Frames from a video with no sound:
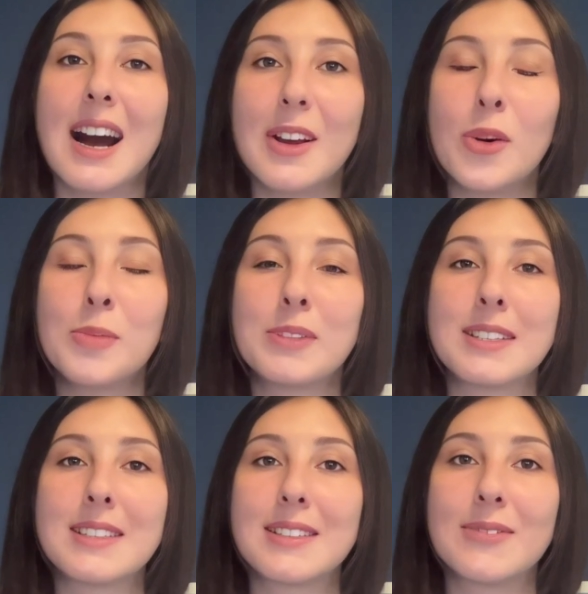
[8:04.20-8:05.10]
I hope
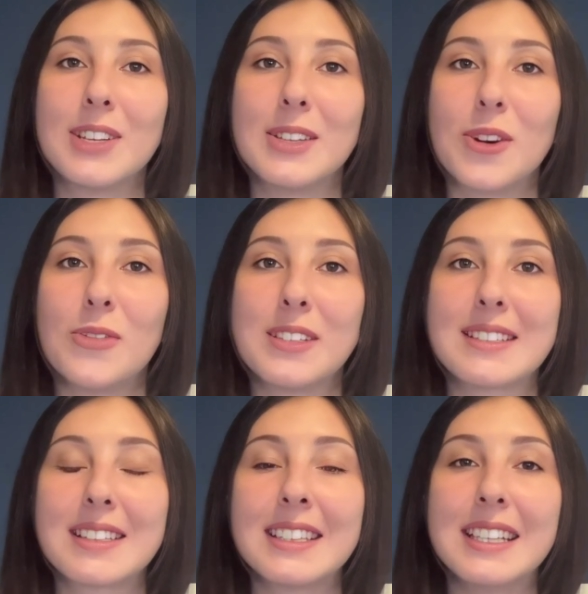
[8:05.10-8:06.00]
this video
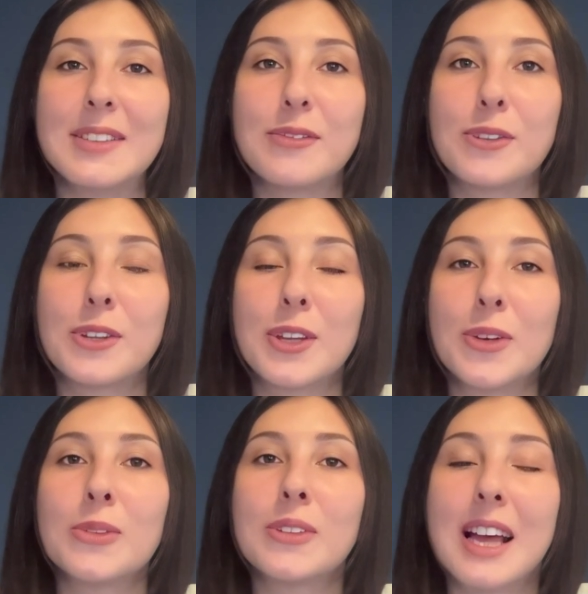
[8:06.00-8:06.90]
was clear for
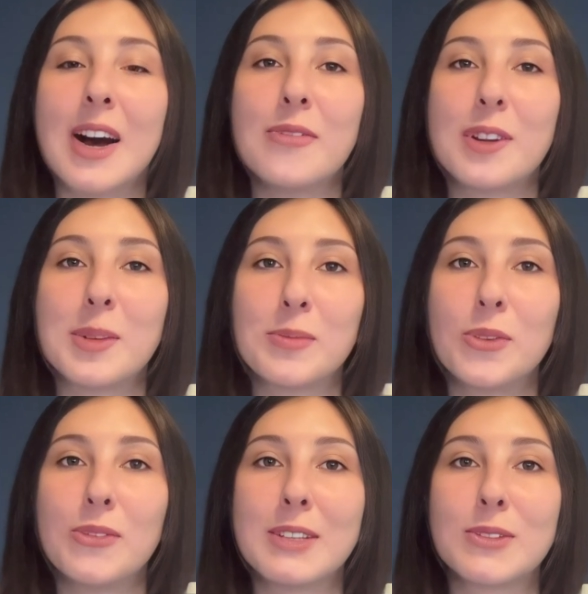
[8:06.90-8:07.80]
you. Now we are
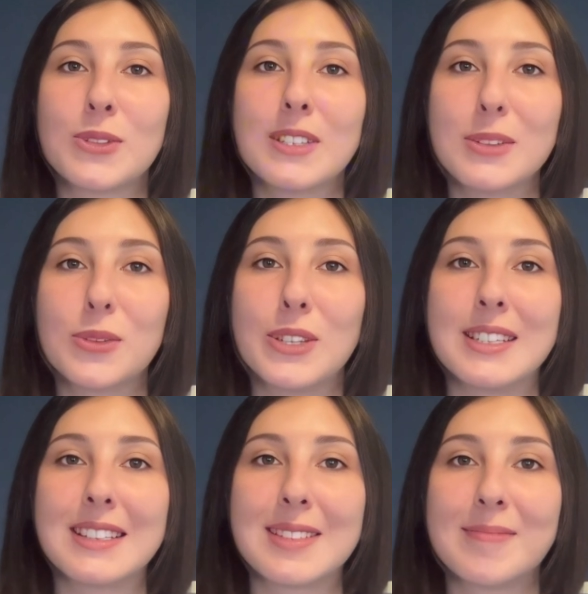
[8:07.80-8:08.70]
moving to the quiz.